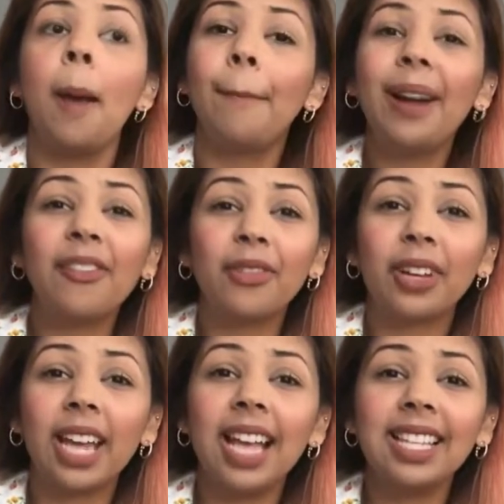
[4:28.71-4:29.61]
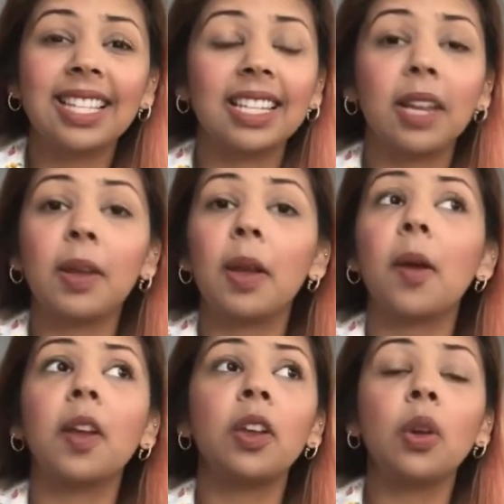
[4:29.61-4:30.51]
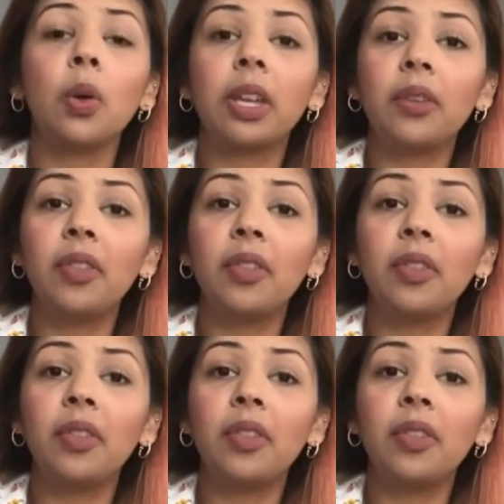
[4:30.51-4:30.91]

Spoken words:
But for guests, give